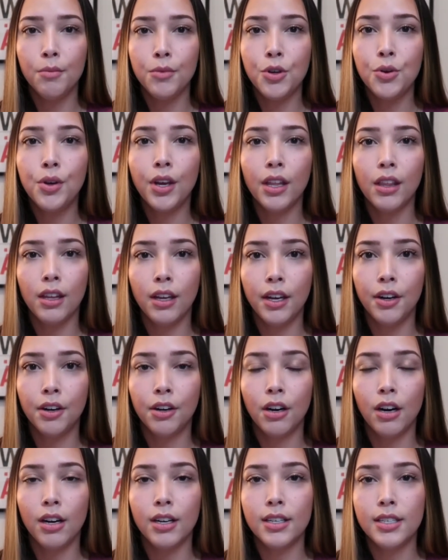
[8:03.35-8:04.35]
You can
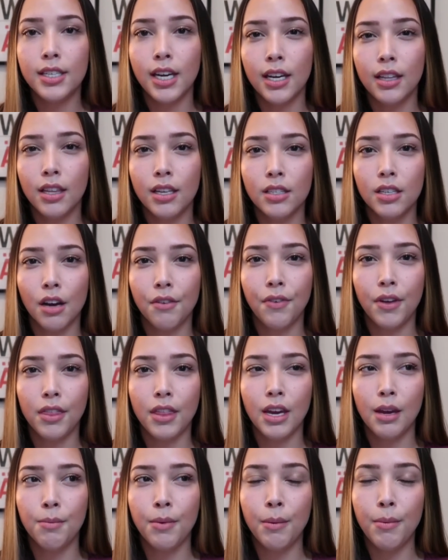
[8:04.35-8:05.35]
later on take these off, I
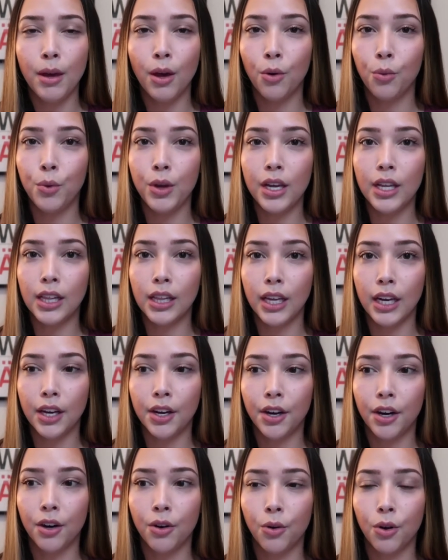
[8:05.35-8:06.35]
think maybe a week
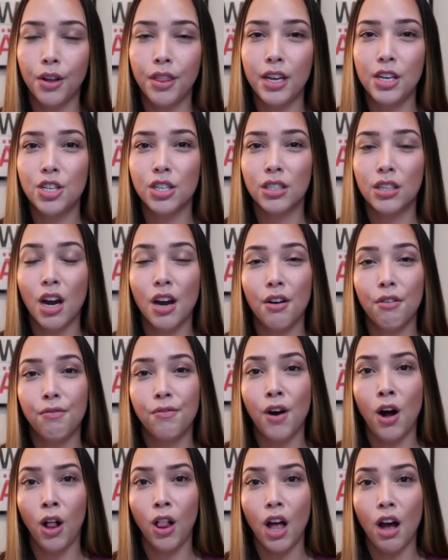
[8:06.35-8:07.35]
later, or they just kind of
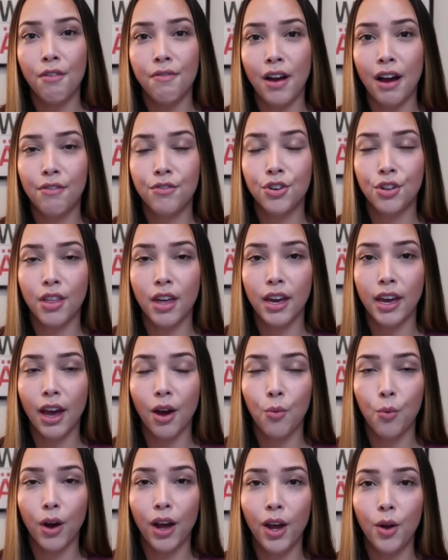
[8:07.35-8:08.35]
fall off after they
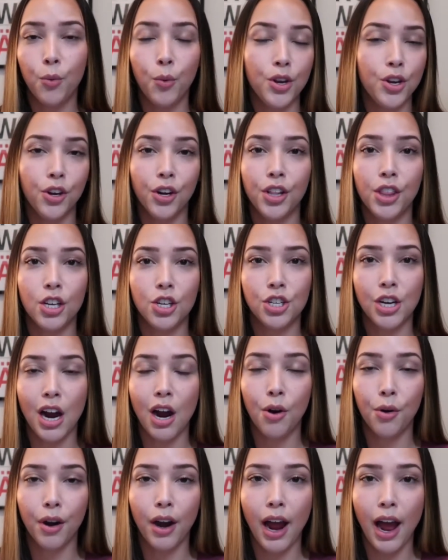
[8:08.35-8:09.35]
get wet when you're in the
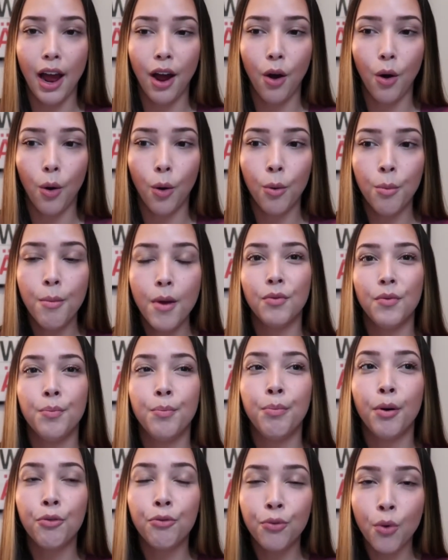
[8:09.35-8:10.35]
shower at home.
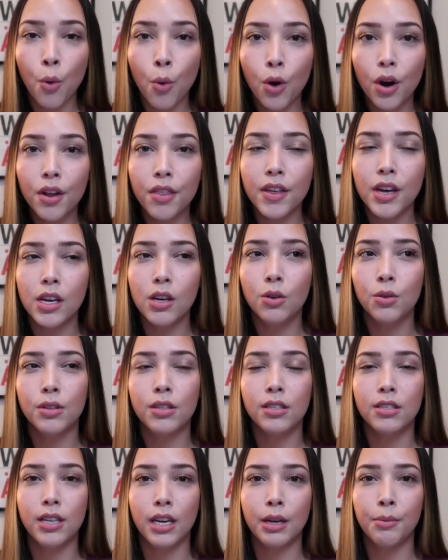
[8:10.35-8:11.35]
Before, they used
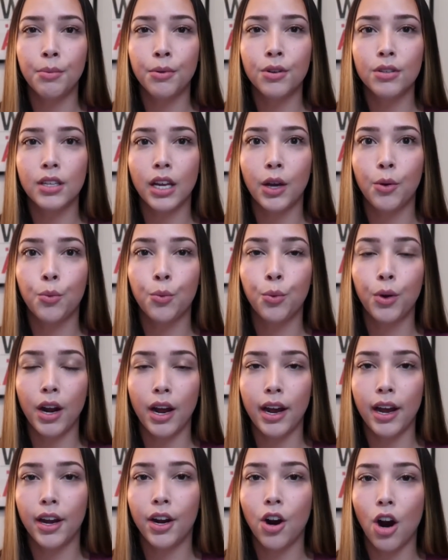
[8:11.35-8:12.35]
staples. Like when
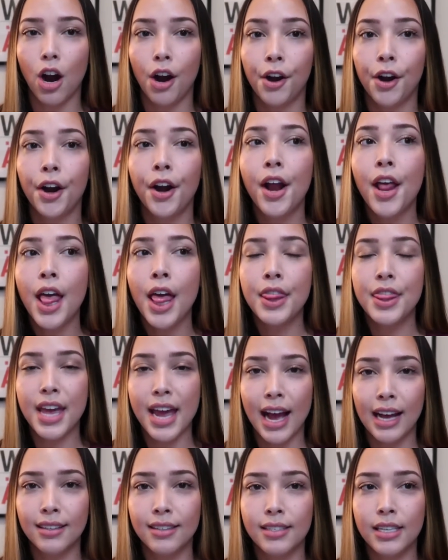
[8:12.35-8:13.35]
I had Carter, they
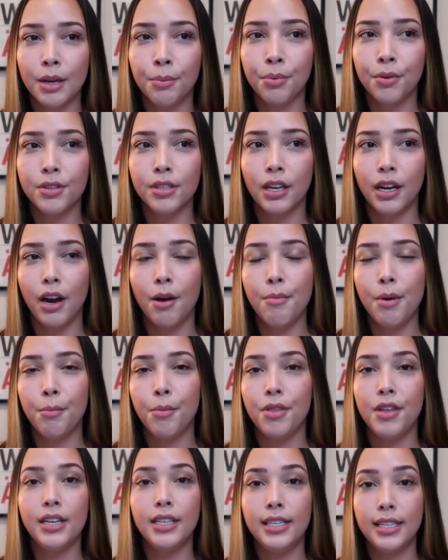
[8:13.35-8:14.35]
had staples, and I
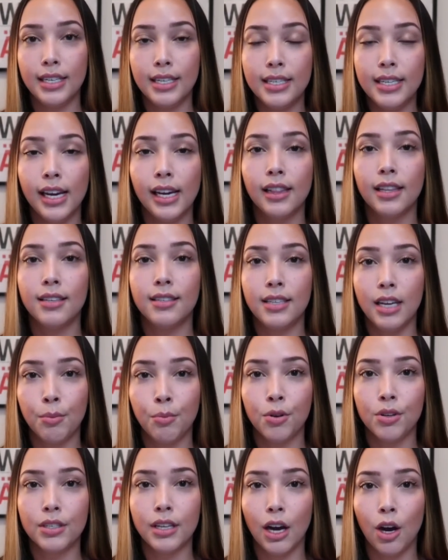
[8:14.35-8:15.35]
remember they did take the
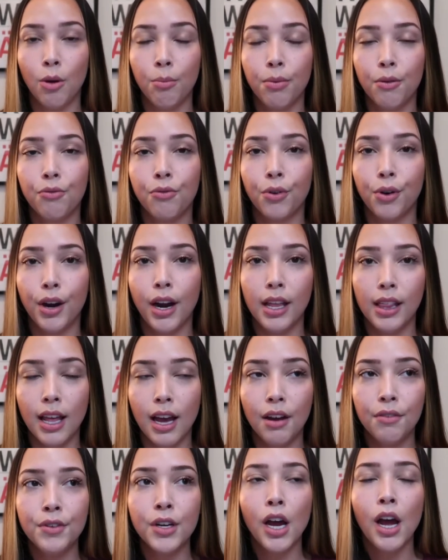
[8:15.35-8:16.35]
staples out before I
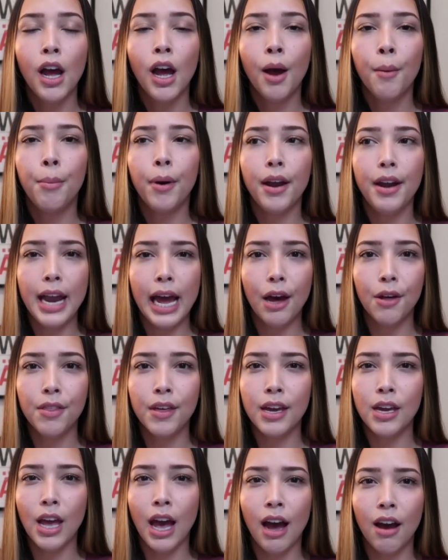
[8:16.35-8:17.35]
left, but now
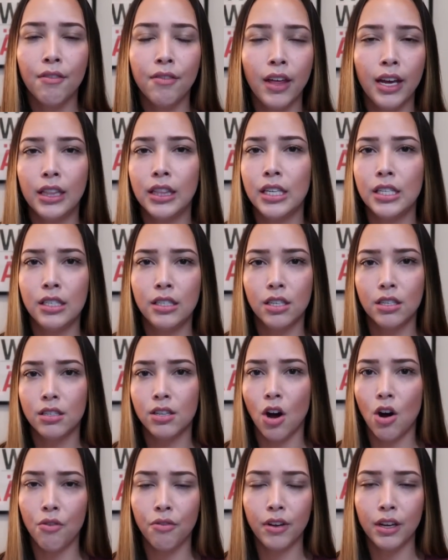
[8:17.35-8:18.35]
they have like these
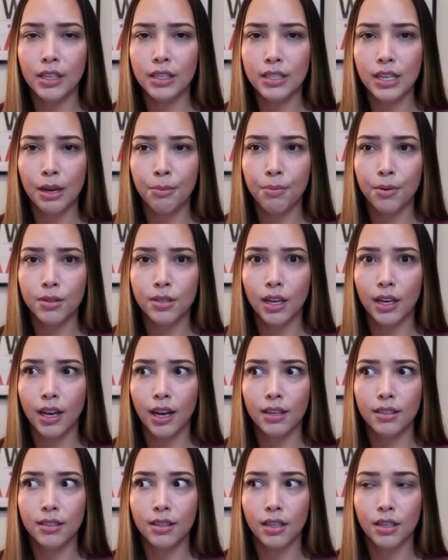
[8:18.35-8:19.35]
dissolving staples, I
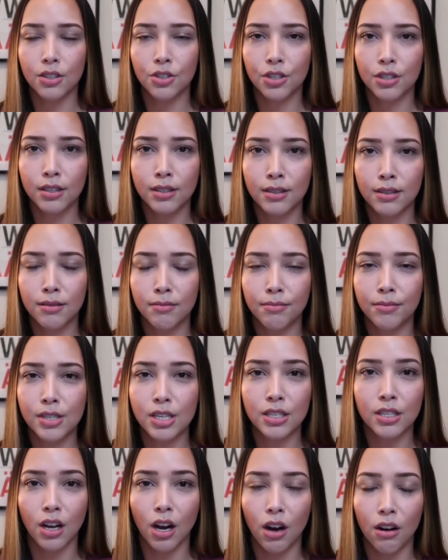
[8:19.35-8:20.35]
guess, that just
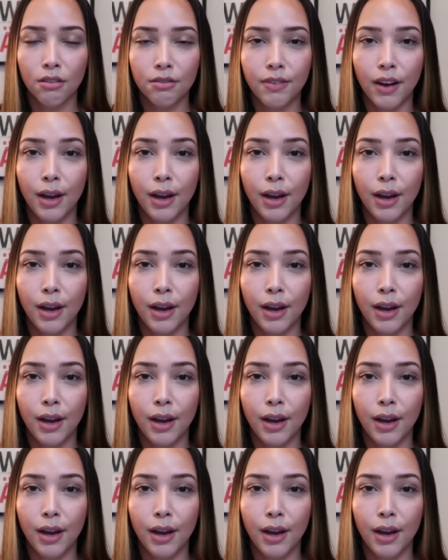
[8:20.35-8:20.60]
dissolve.